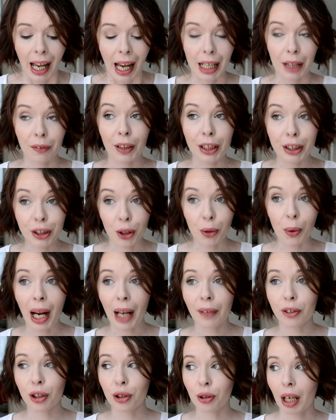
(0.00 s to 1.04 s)
And if I do
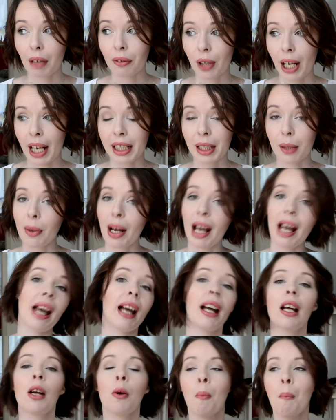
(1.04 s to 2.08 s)
have to travel
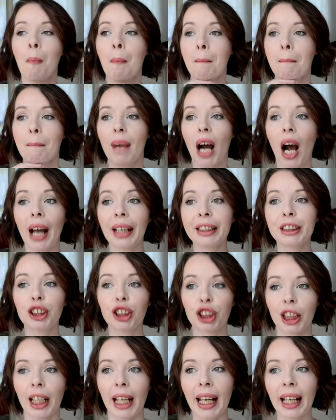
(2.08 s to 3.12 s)
anywhere, I
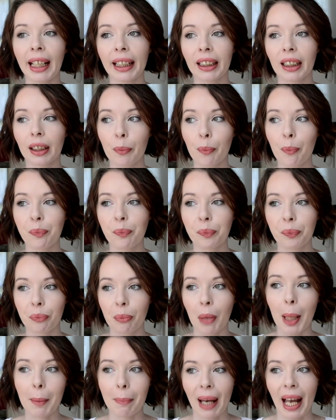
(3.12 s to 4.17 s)
check
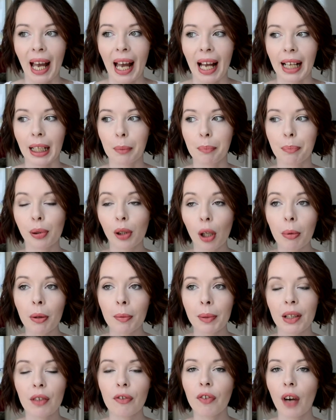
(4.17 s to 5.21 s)
my bag
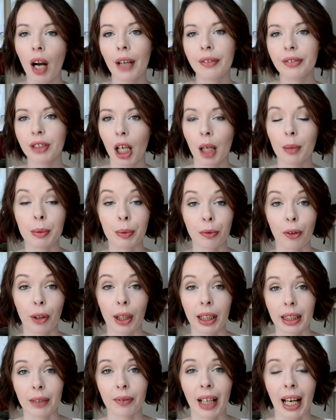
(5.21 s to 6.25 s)
probably five times before
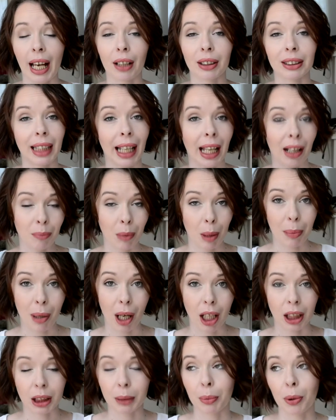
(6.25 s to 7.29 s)
I leave the house. I have my
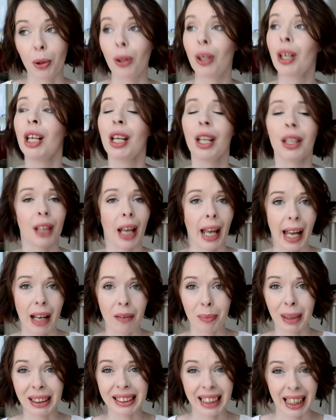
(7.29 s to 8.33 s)
passport, I have
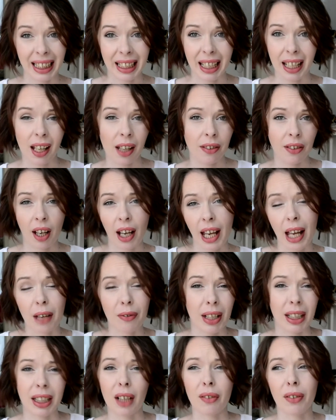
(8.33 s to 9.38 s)
my ticket, and I have
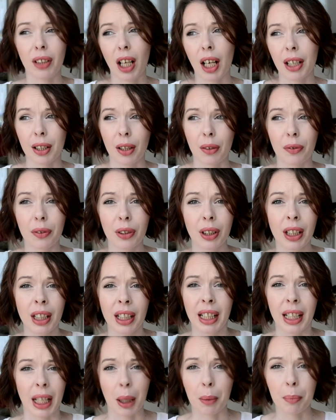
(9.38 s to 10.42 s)
any other kind of
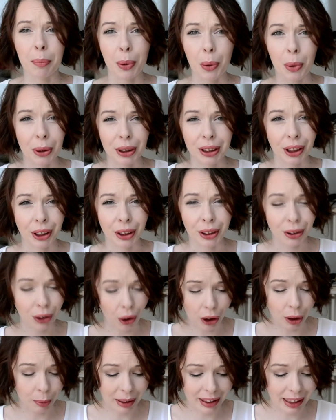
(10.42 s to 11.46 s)
important
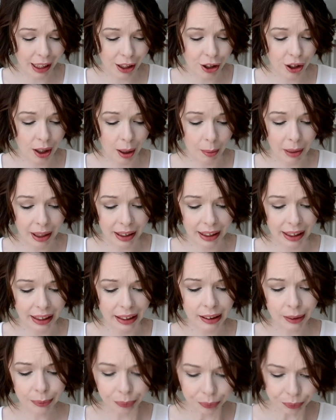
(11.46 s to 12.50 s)
documentation I might
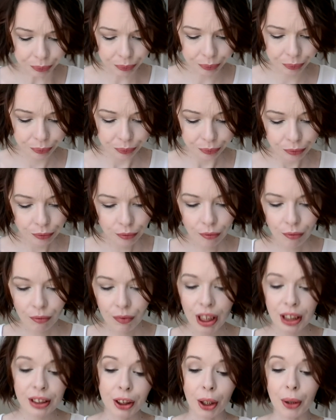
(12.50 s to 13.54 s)
need.
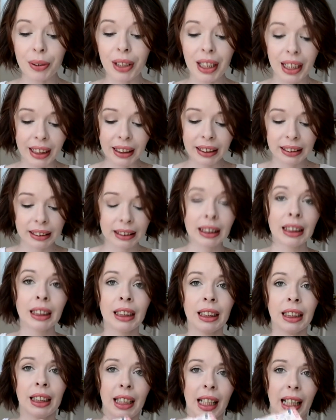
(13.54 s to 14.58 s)
So this
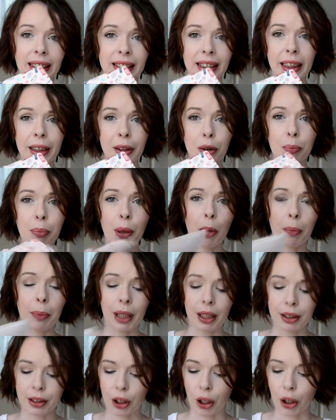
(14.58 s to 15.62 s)
has a little
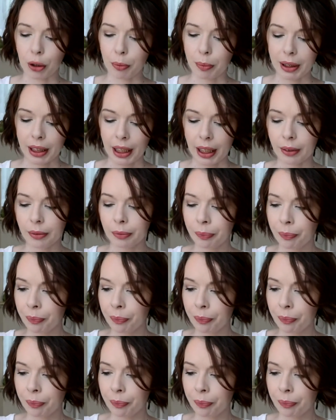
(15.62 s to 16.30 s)
popper to open it.